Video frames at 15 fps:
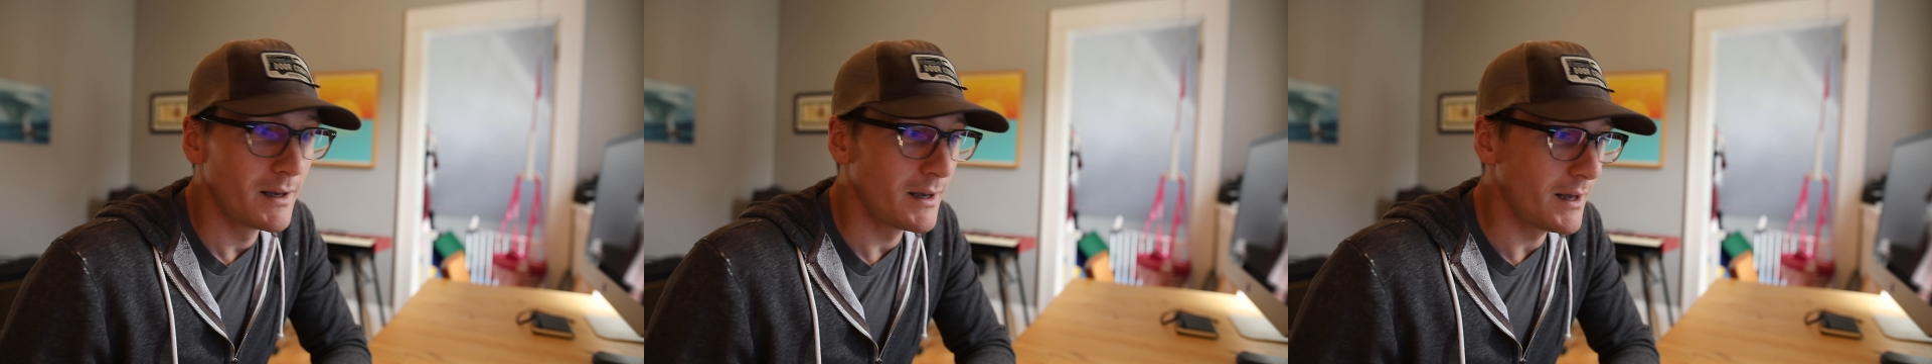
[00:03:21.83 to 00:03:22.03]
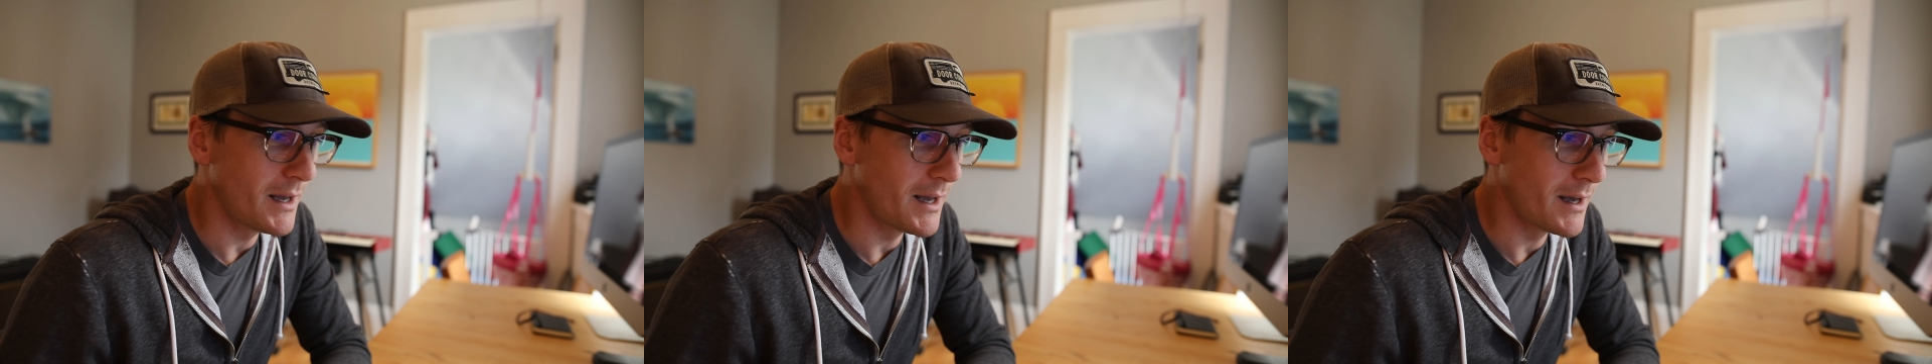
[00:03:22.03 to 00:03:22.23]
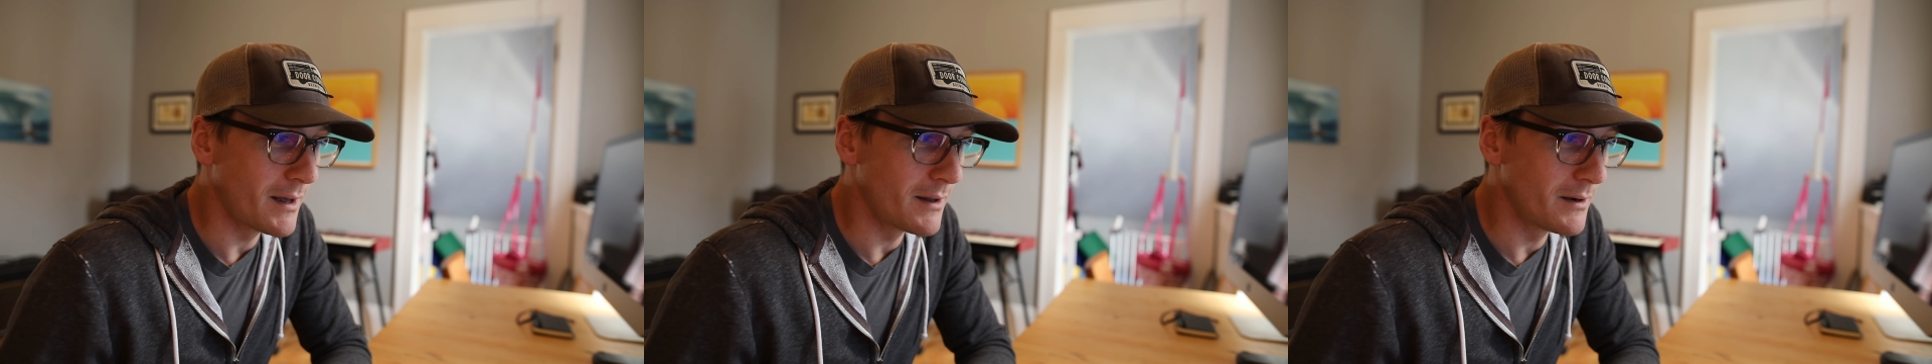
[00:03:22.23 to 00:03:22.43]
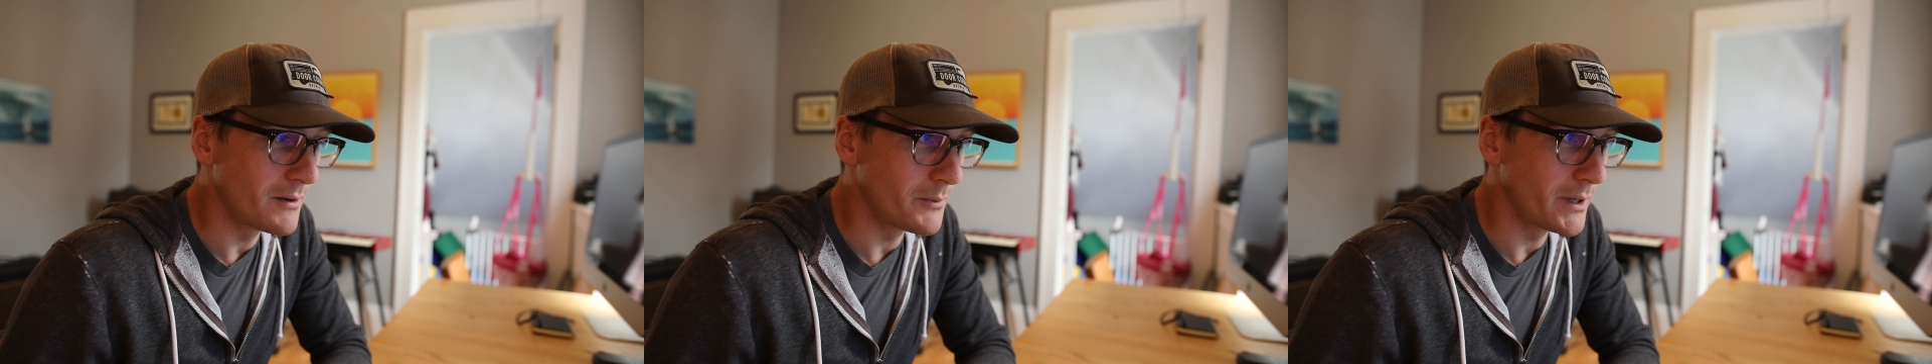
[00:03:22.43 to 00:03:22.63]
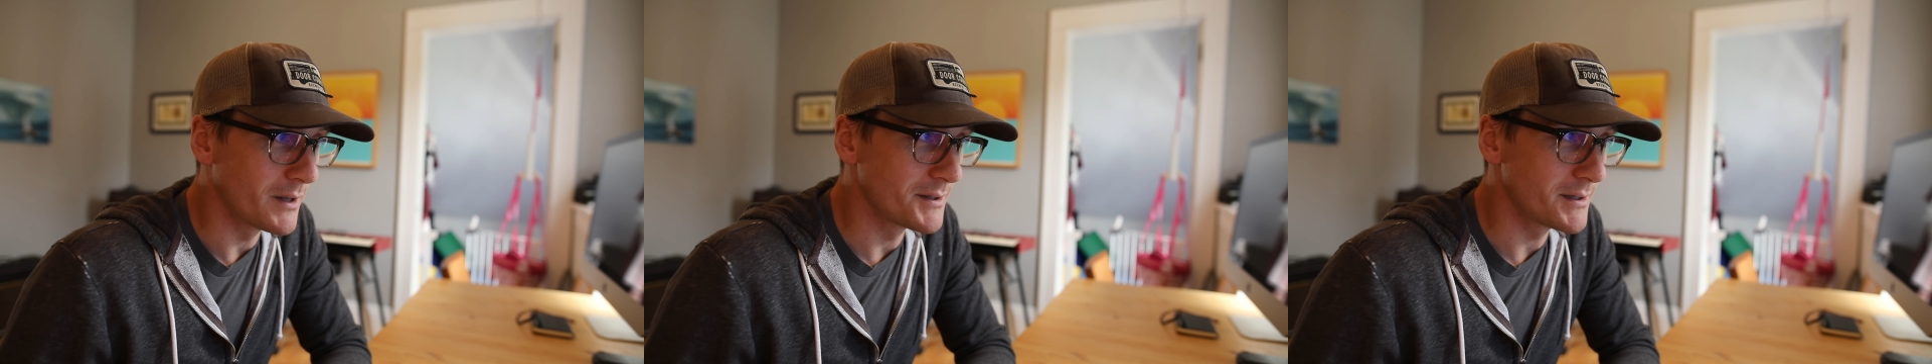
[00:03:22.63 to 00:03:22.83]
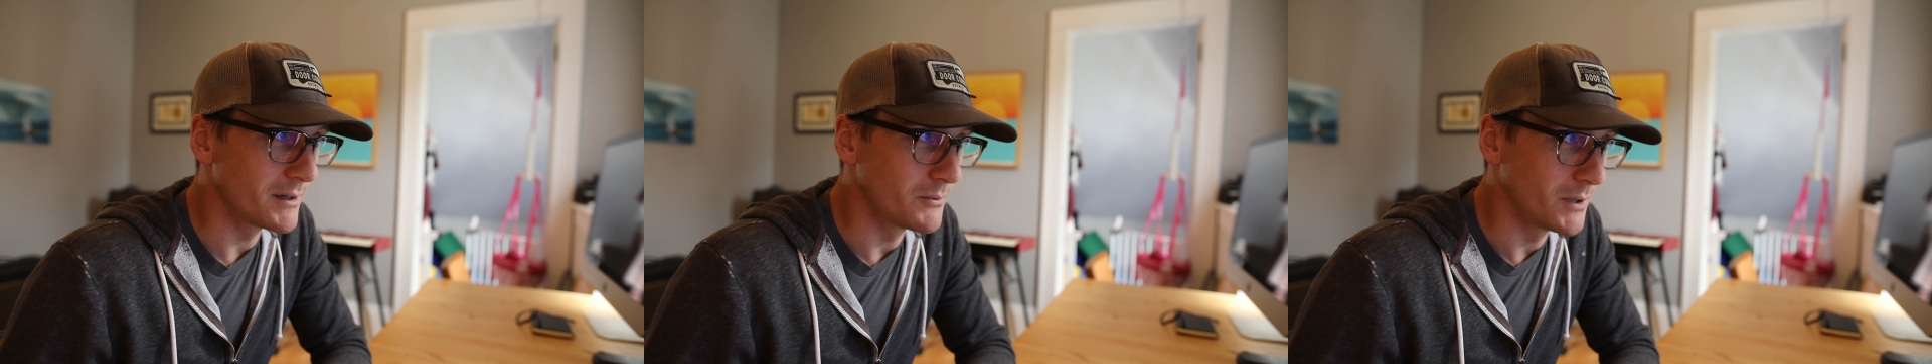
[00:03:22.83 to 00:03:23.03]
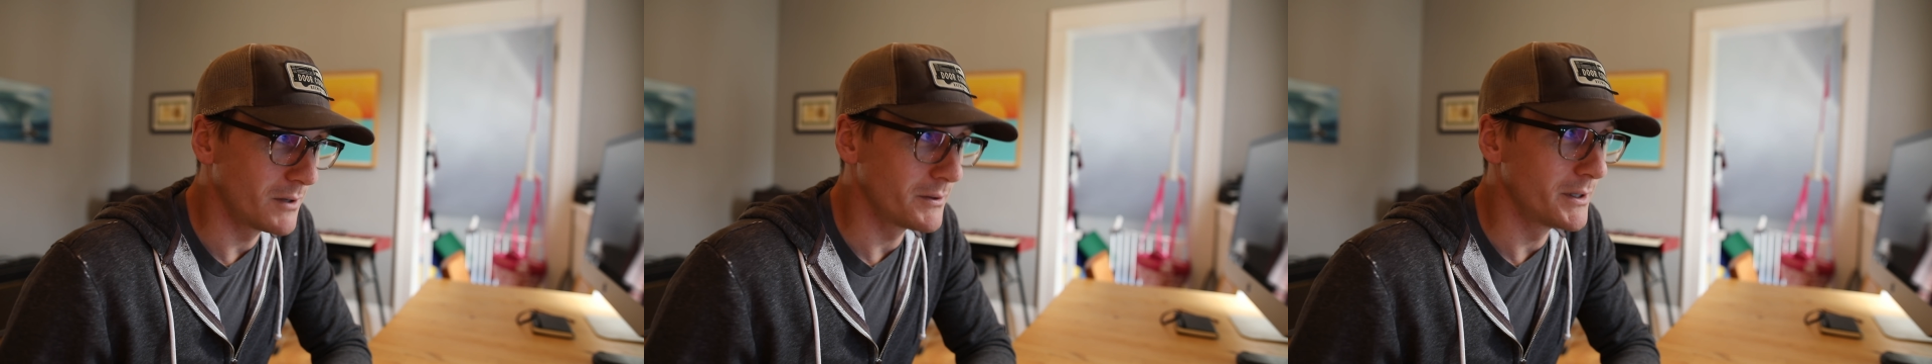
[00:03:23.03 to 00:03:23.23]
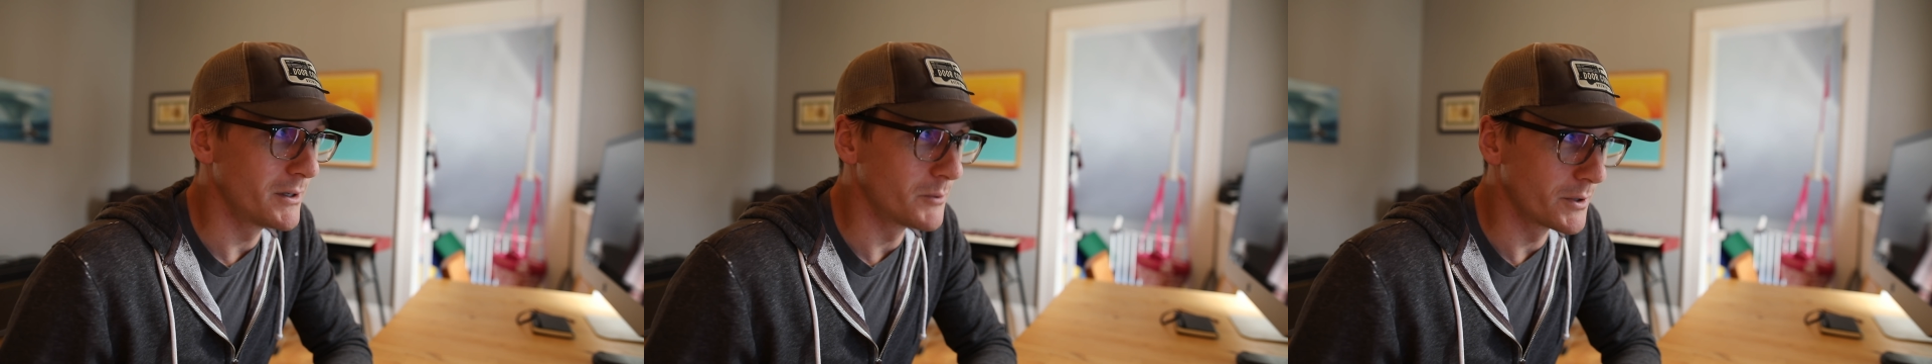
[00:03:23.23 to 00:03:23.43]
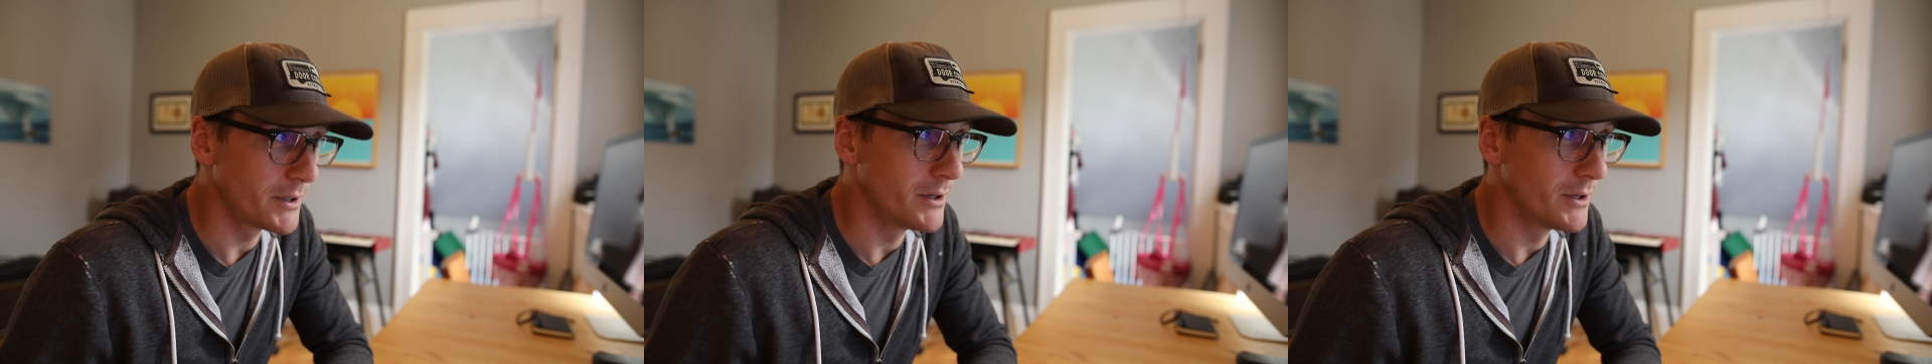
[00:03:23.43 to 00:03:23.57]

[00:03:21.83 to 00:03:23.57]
And we all said, well, we're